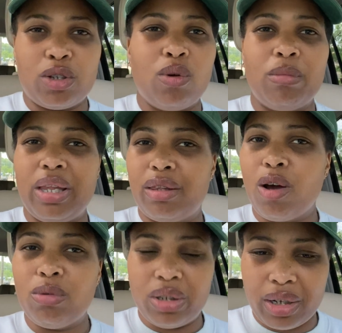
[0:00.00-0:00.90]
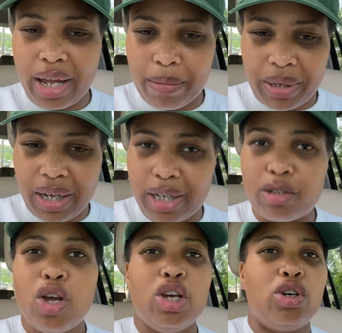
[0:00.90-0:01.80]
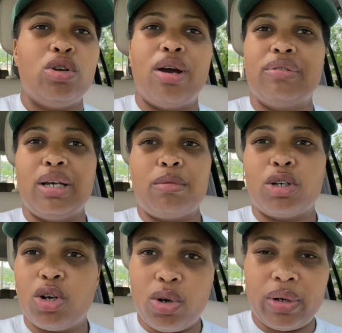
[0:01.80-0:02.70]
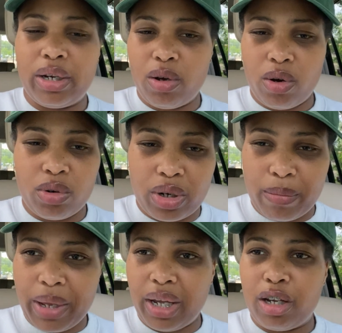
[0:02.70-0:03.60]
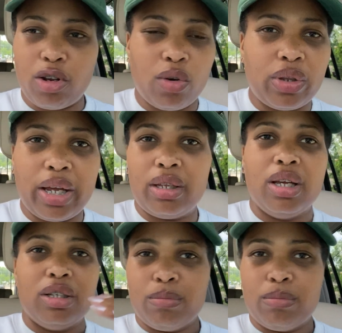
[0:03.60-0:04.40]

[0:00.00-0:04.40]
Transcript: Don't don't look at because you know every time the girl get on or the man get on, they